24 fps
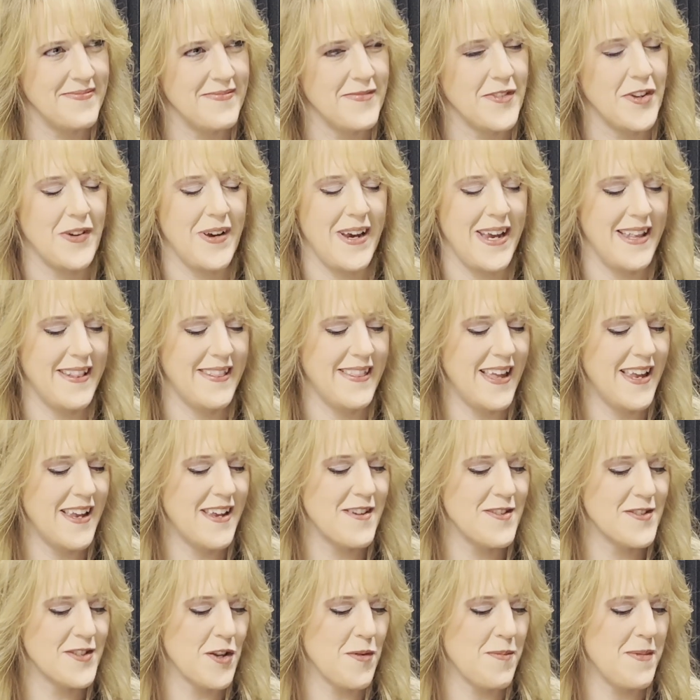Great. Thank you
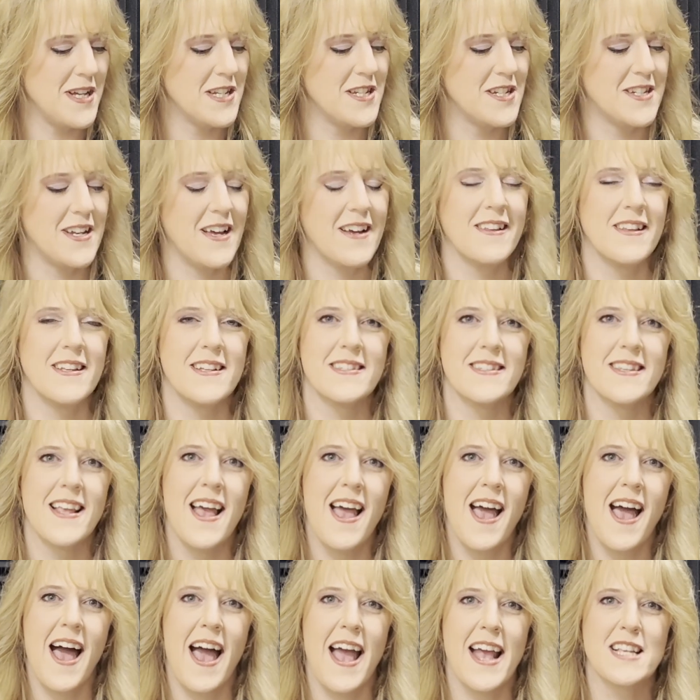so much, Douglas.
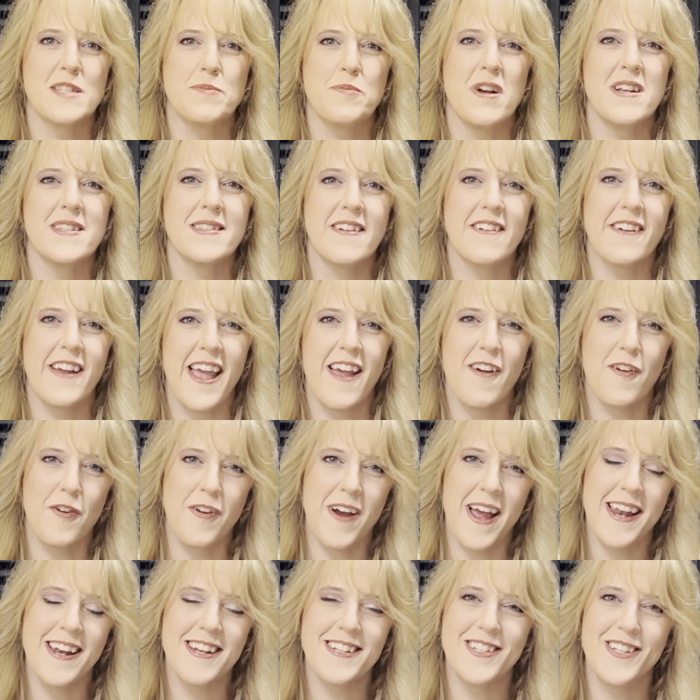I express our
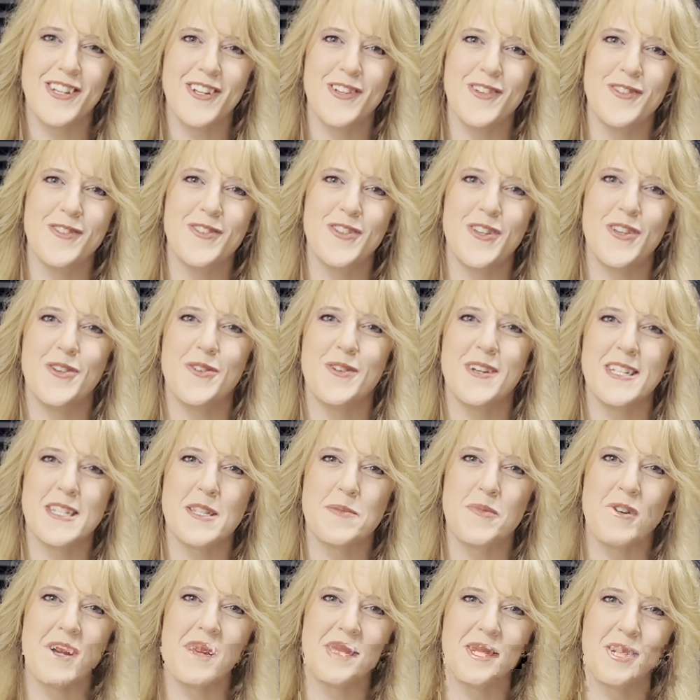gratitude to
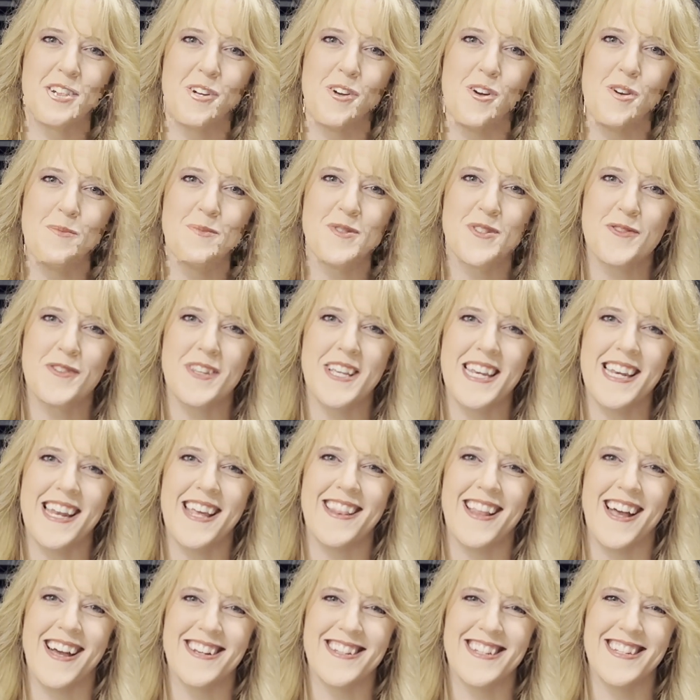Inspirational Homeschooling and
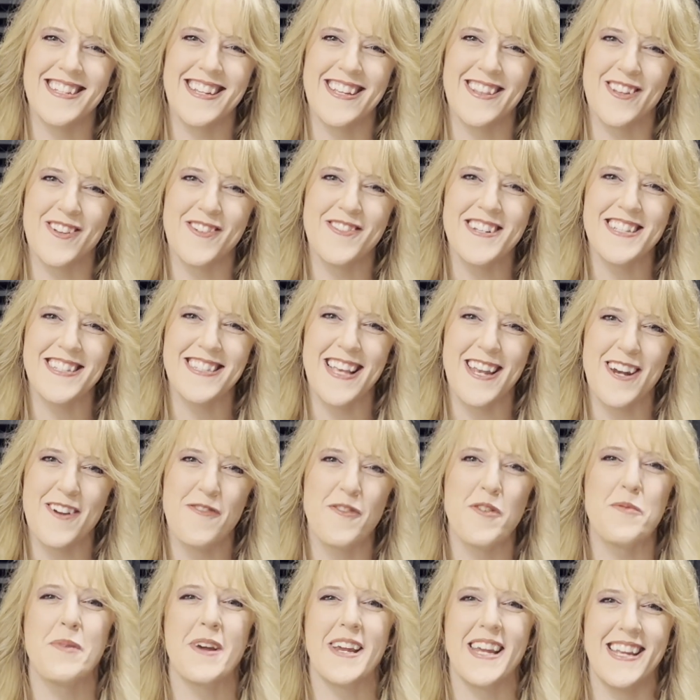the Huntington Learning Center
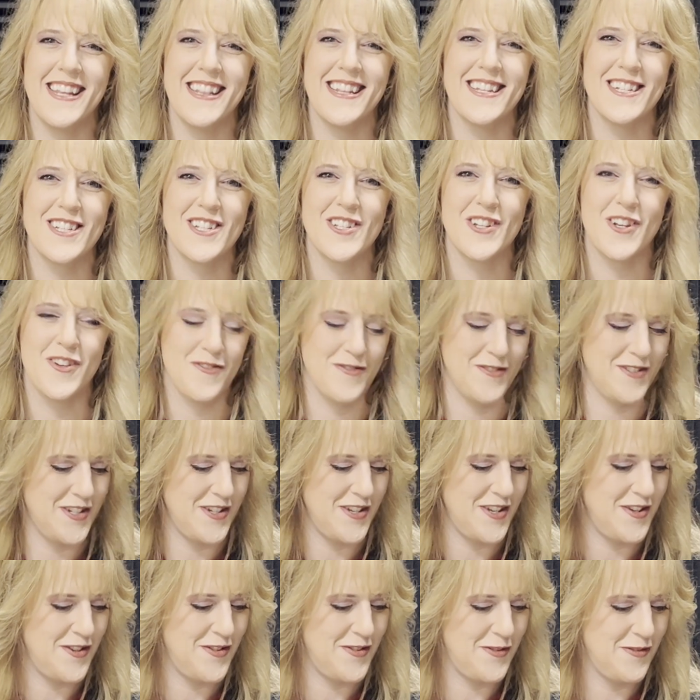for bringing this show to
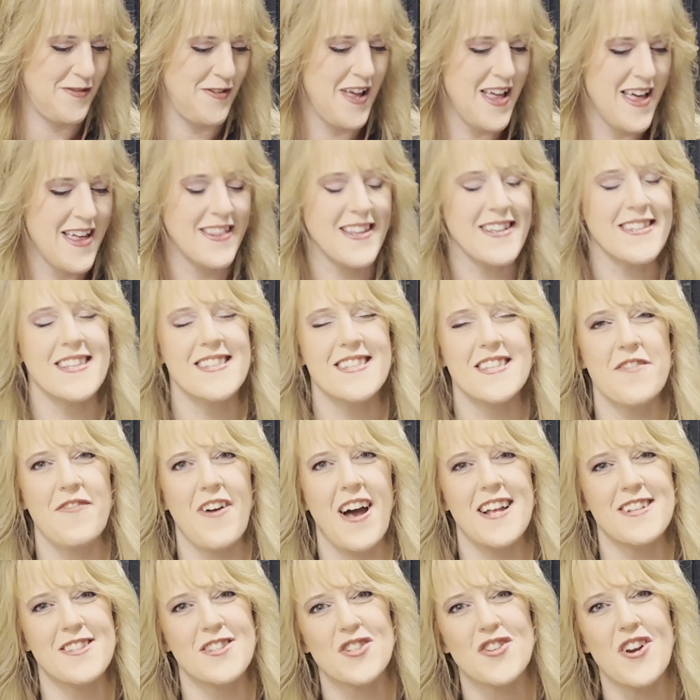you. This is
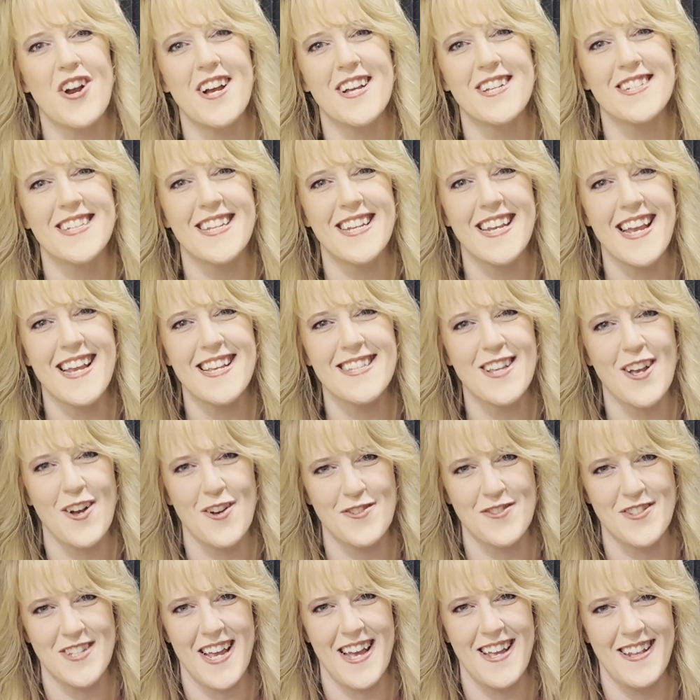Yvonne Strachan, today's
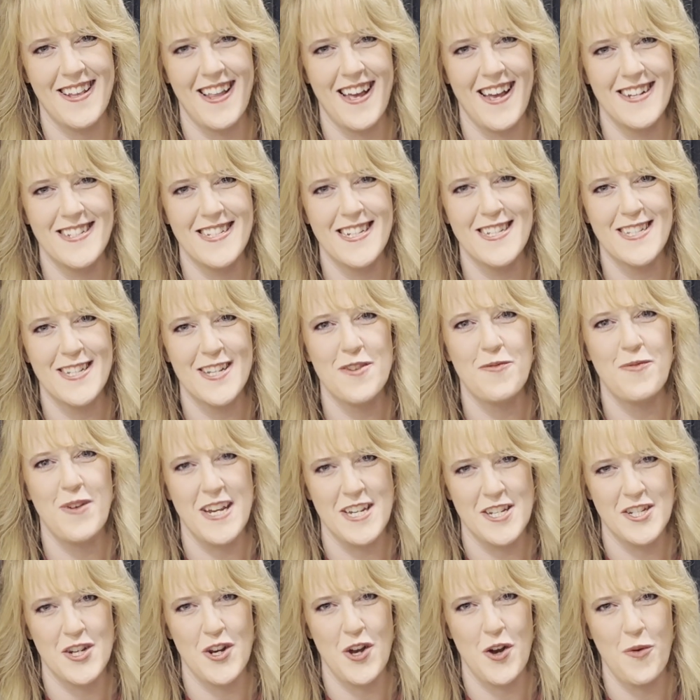host on the Huntington Way
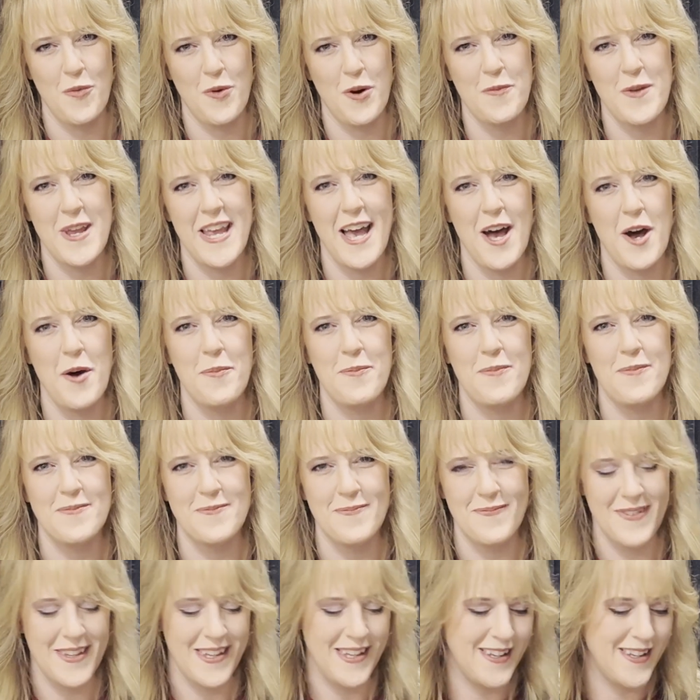Show, where we help
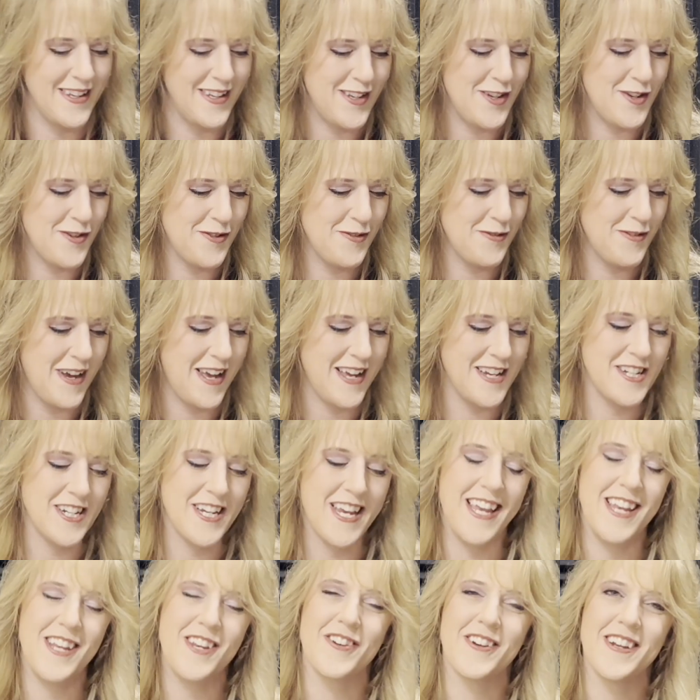you
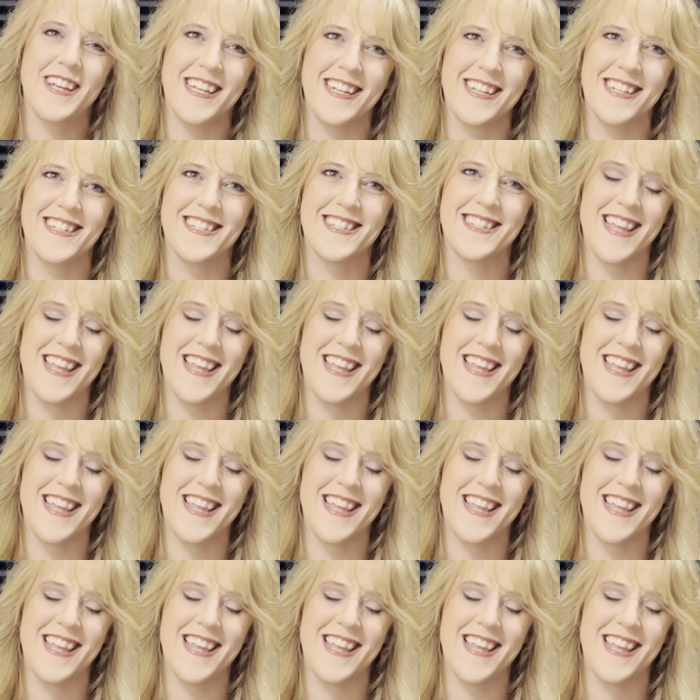educate your kids.